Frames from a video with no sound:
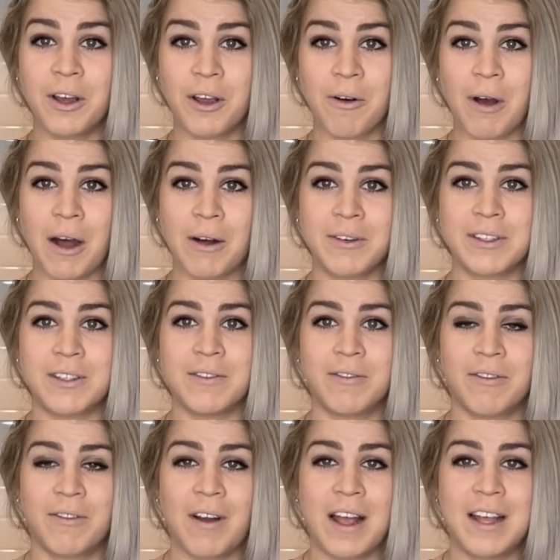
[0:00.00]
go out with some
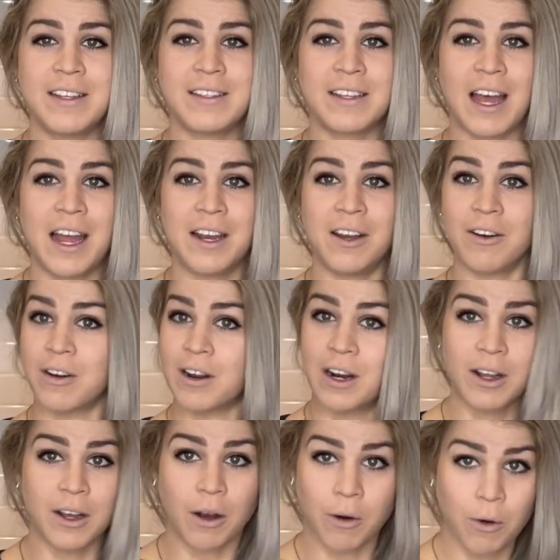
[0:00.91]
friends and you're going
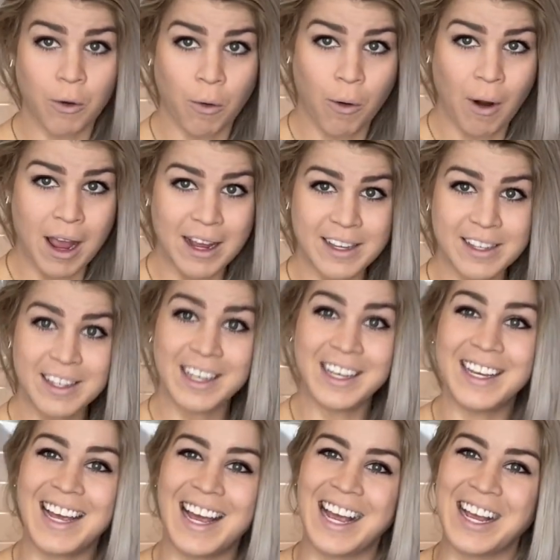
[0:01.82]
to go
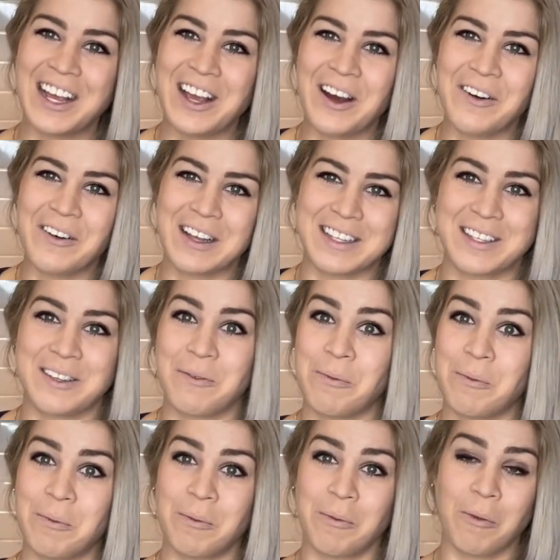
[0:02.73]
crazy and go get
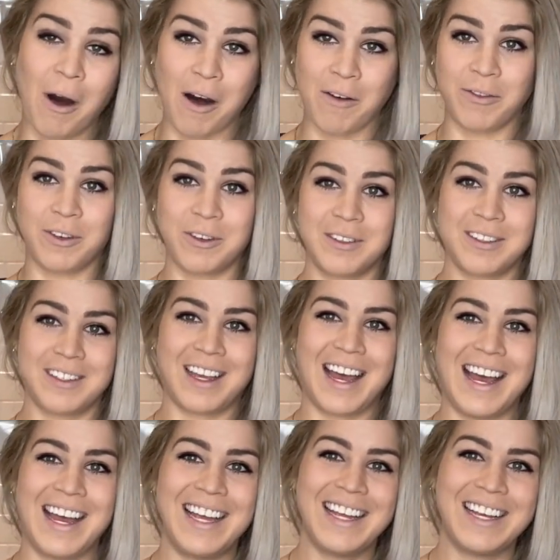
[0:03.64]
some waffles,
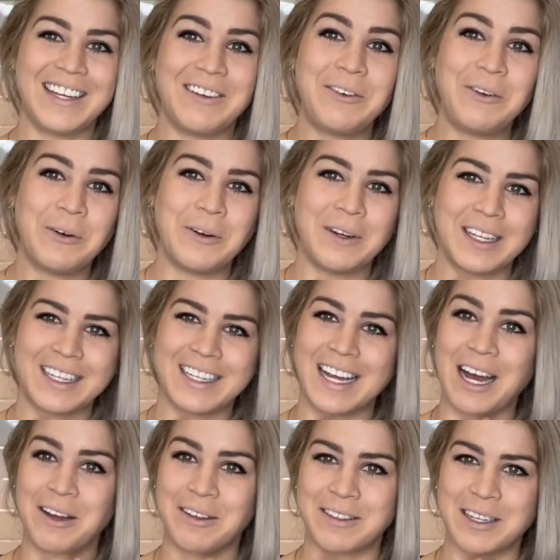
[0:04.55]
okay? Ooh,
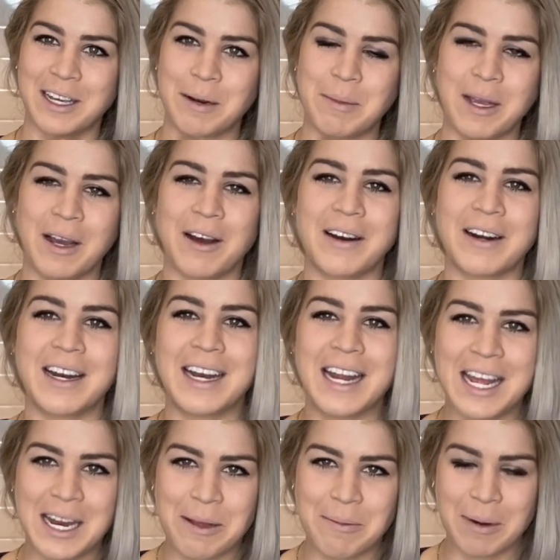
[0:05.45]
that's going to be hard on
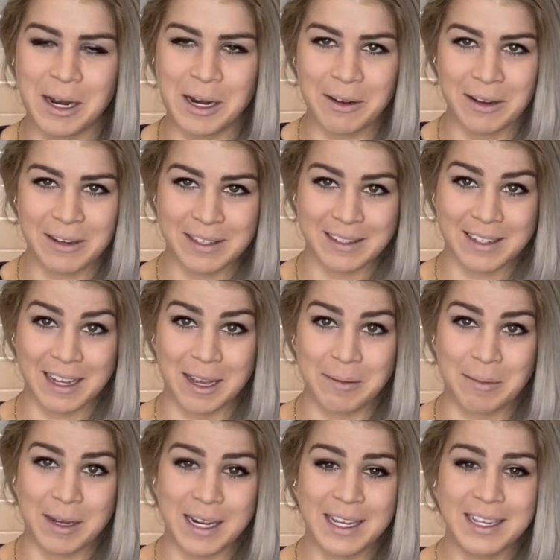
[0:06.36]
anybody who has
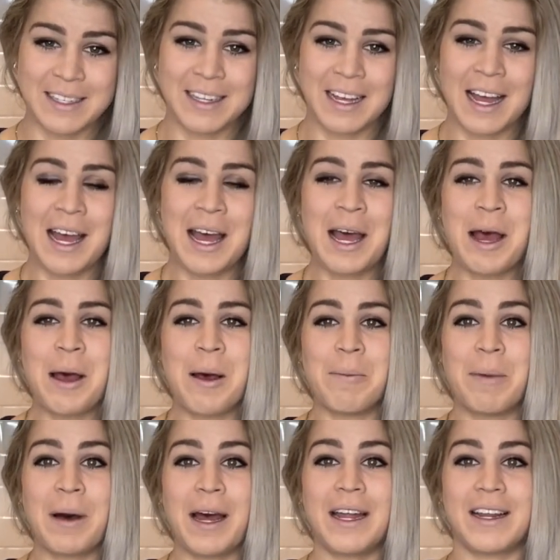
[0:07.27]
diabetes.
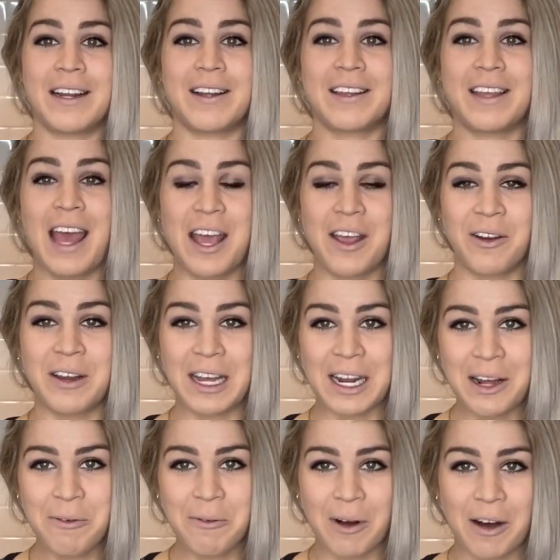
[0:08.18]
But, okay, you're
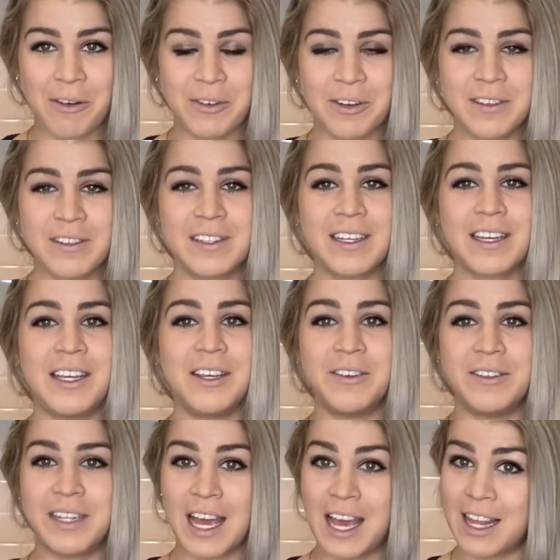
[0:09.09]
getting waffles,
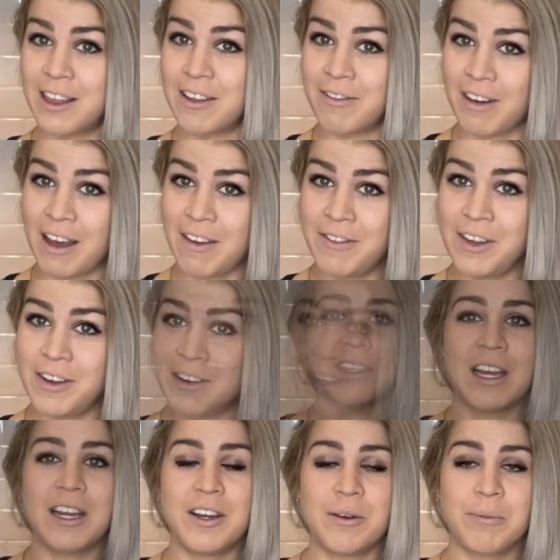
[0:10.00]
you take the 5
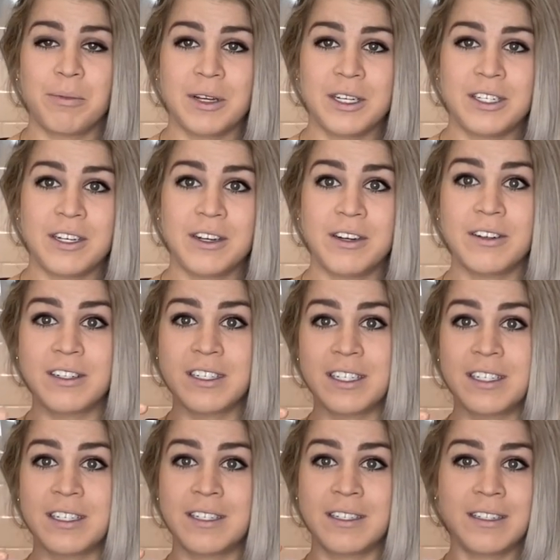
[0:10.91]
units and your blood sugar
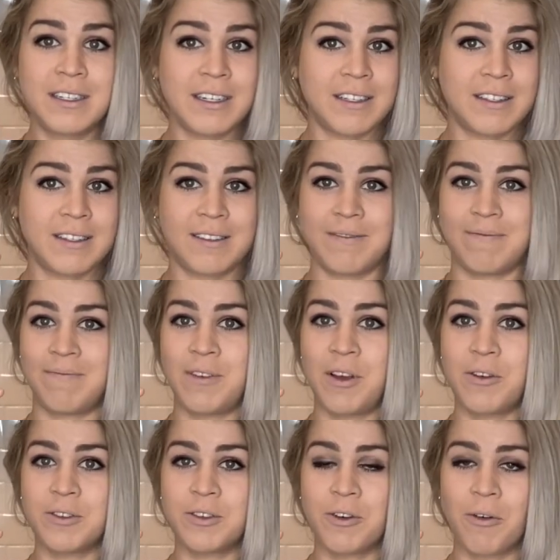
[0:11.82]
just
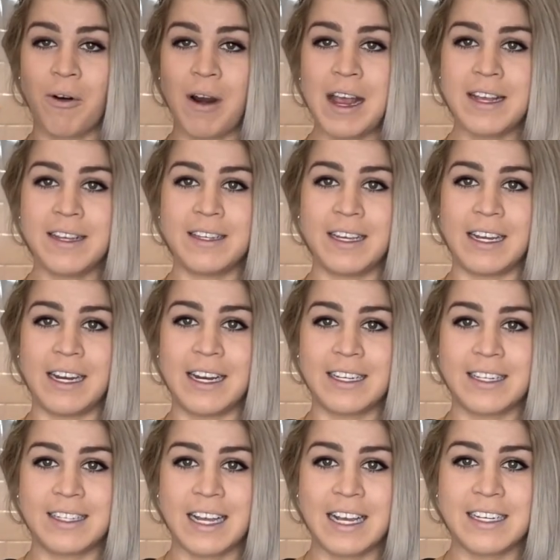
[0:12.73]
goes crazy and it
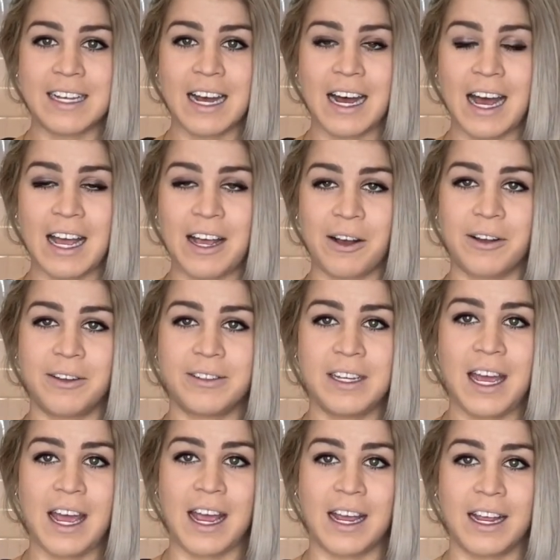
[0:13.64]
stays high all
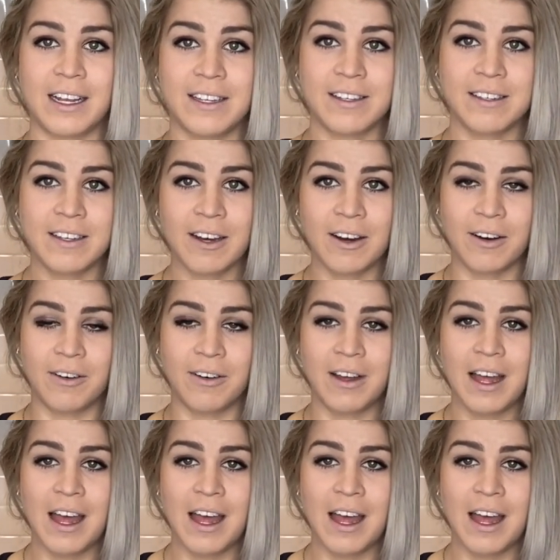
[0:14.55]
day. So